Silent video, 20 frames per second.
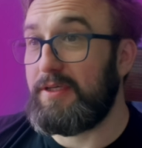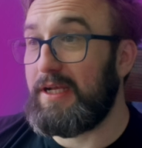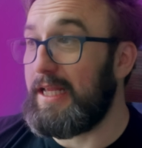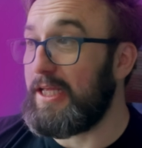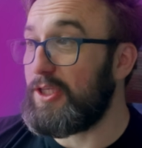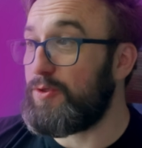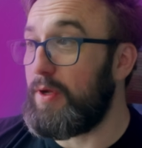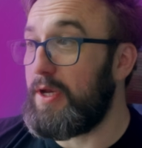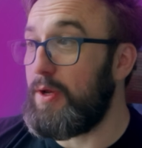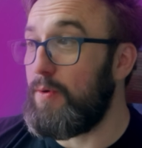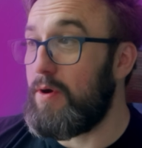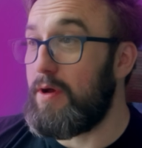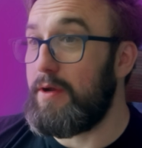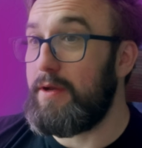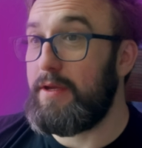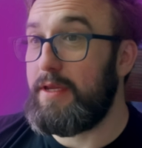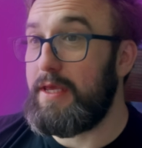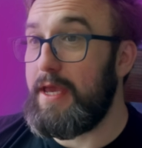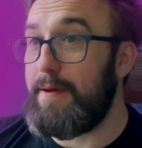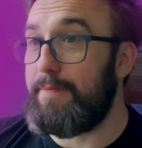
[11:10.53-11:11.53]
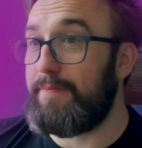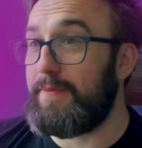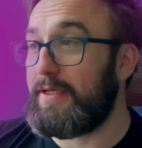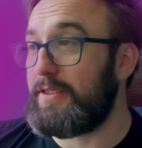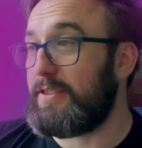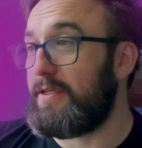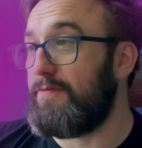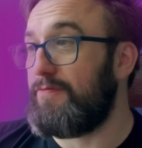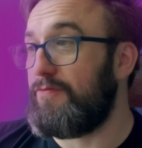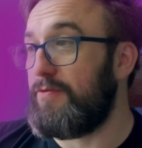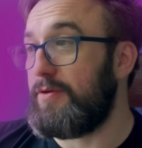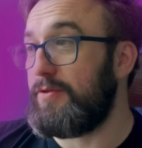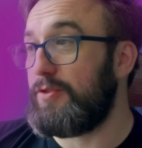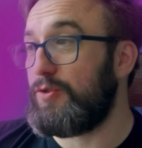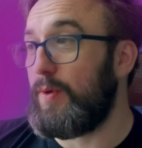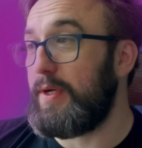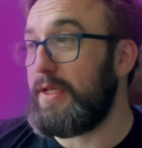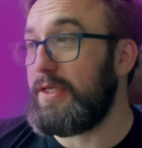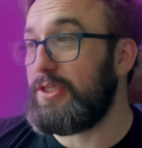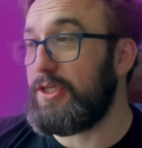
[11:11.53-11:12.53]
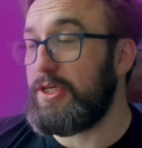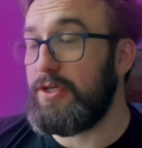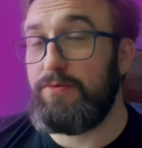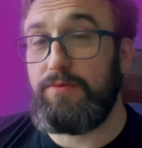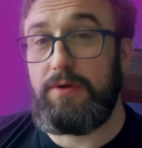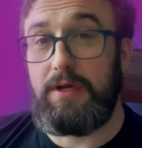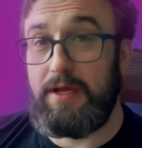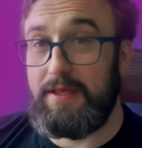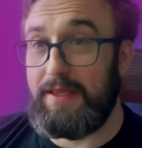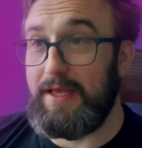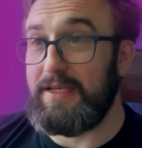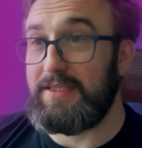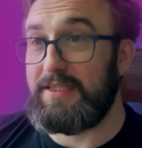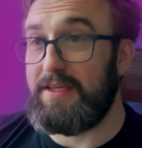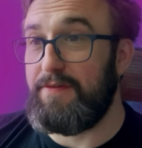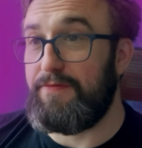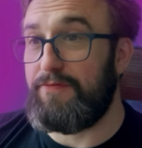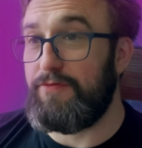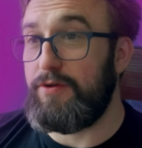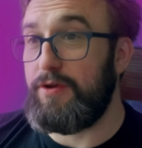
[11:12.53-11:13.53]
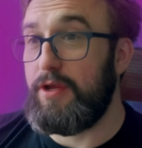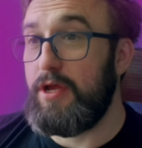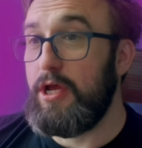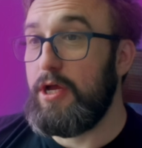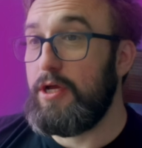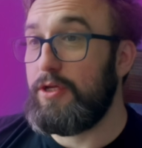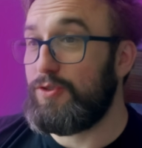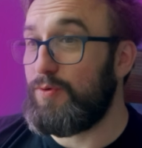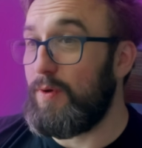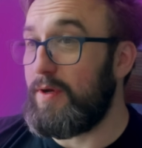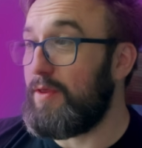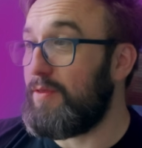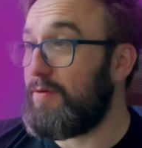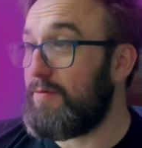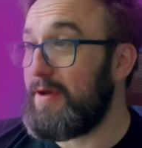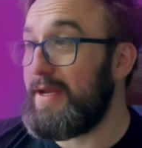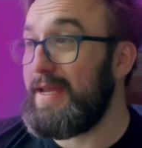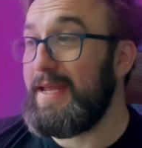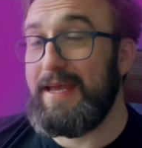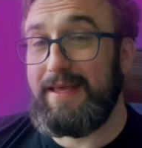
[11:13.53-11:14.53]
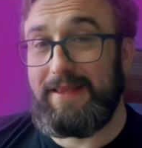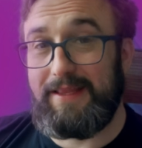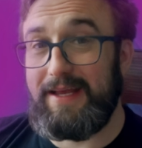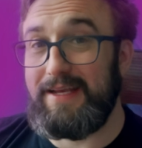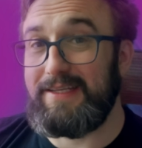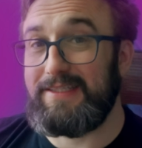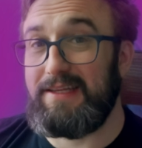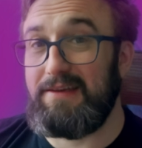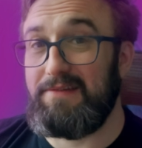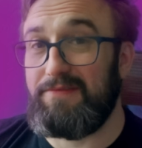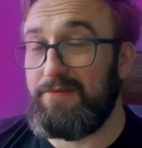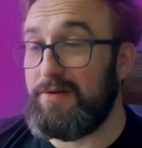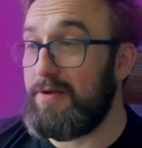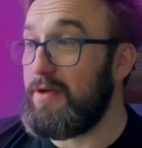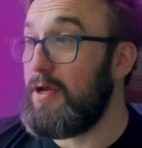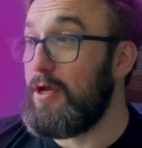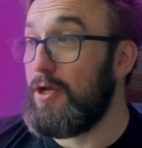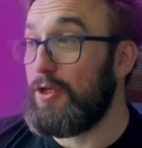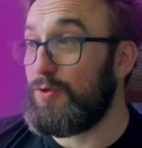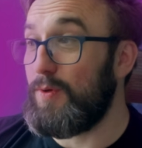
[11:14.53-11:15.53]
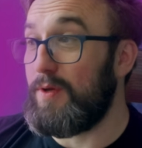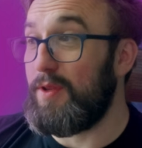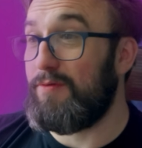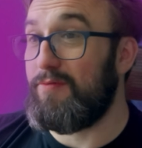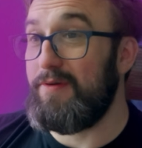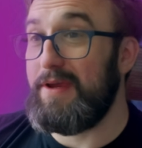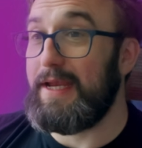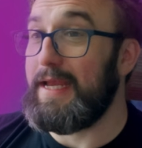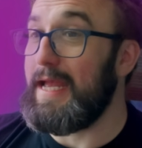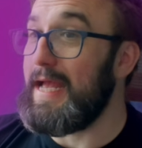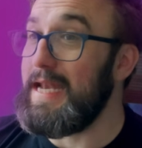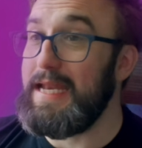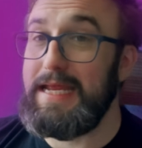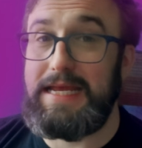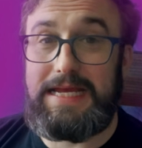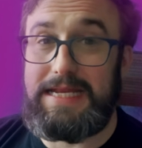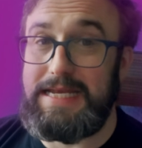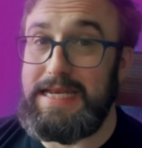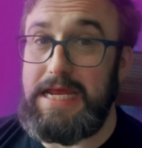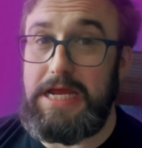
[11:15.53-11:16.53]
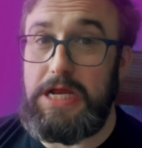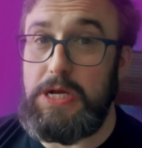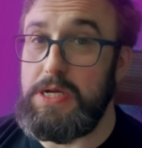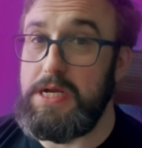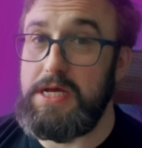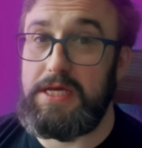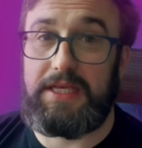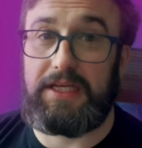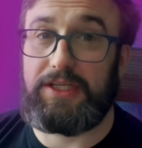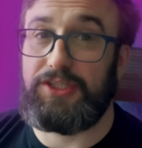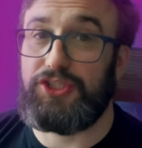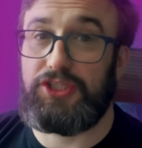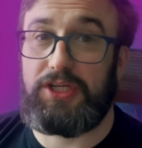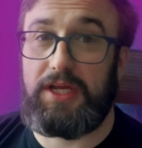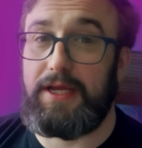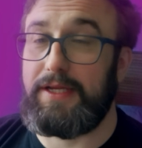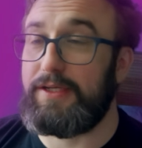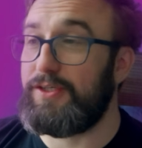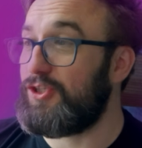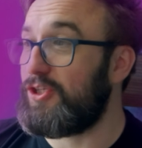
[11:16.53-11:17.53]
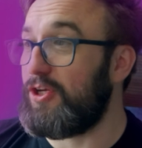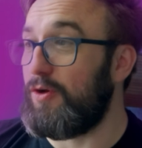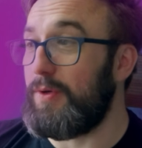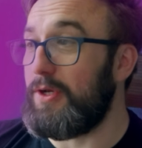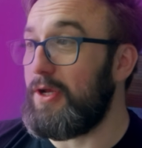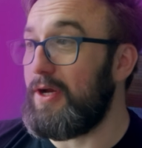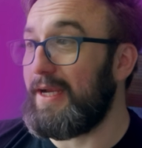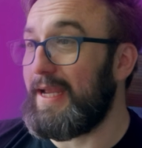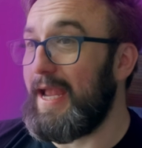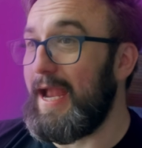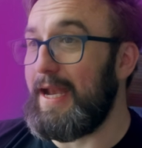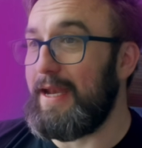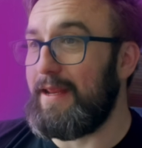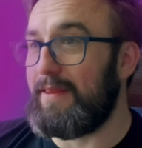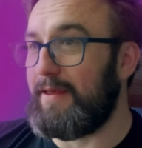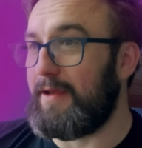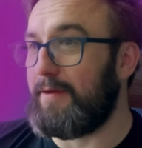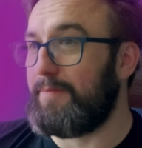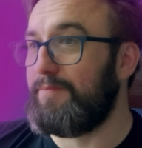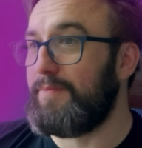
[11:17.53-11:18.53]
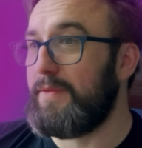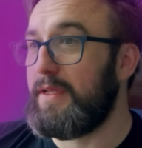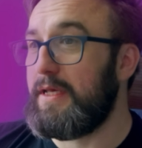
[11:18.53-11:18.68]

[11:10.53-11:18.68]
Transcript: Click 21, yeah, that's different. 22, that's different. 23, that's different. 23 again, no, nothing's changed, so we don't get anything.